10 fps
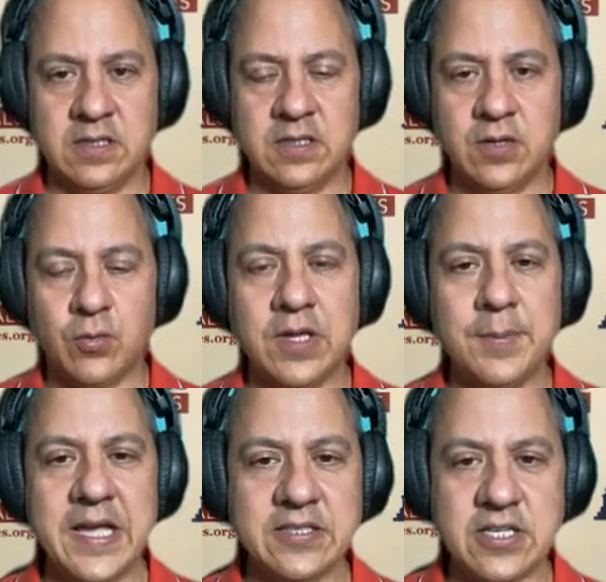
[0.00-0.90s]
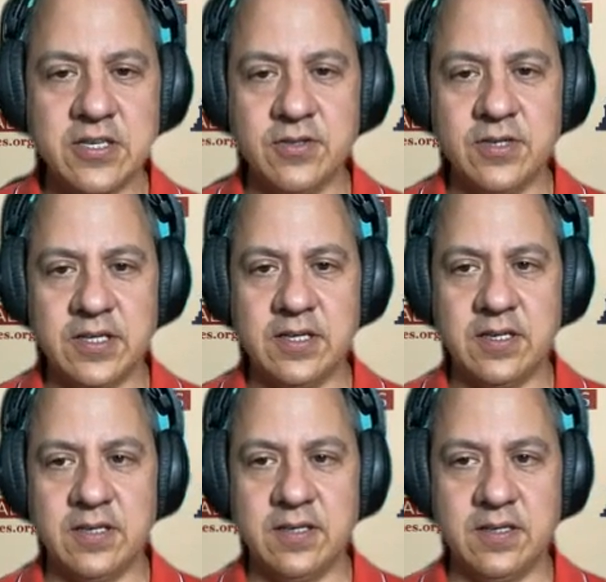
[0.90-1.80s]
So all of females are safe
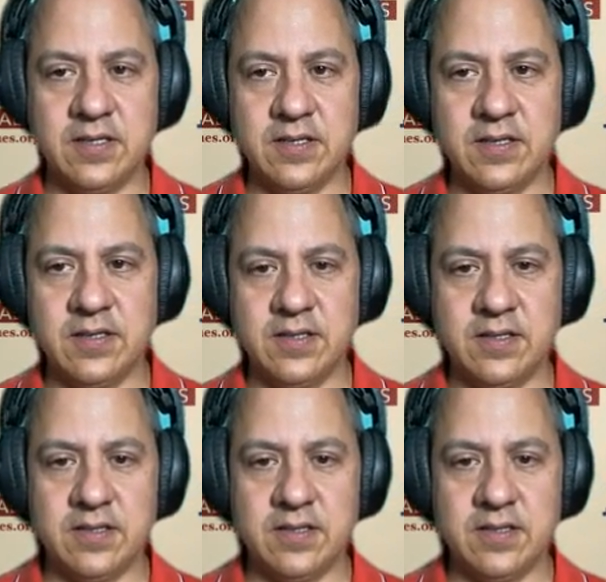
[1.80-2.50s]
in the United States.